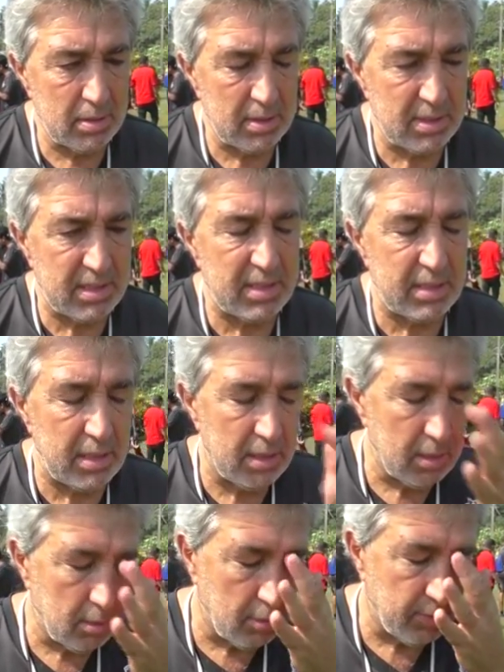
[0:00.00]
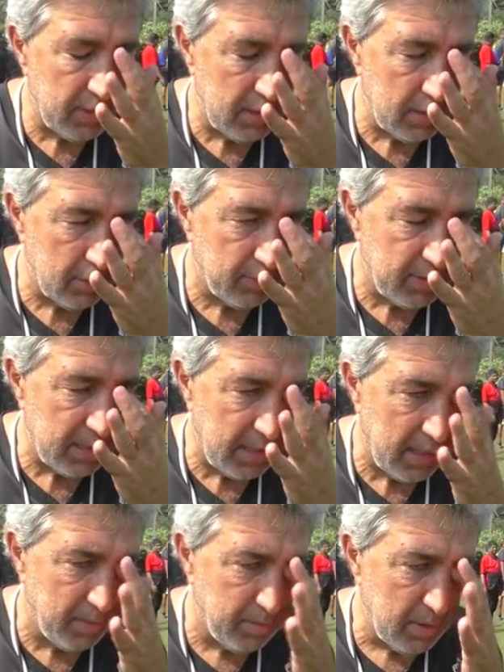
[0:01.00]
the, city of the of the
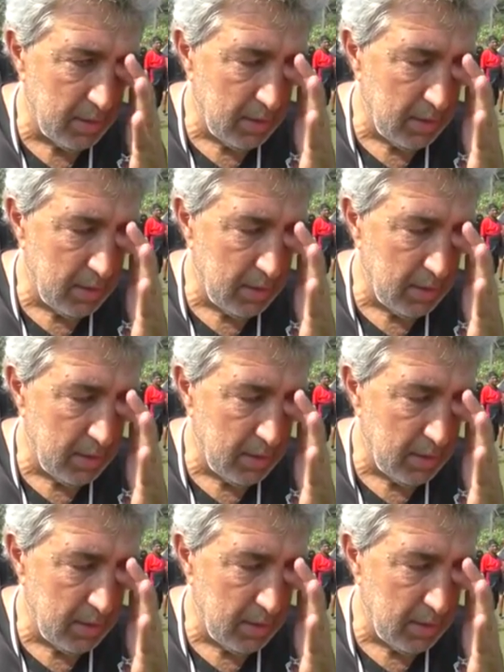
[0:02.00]
game.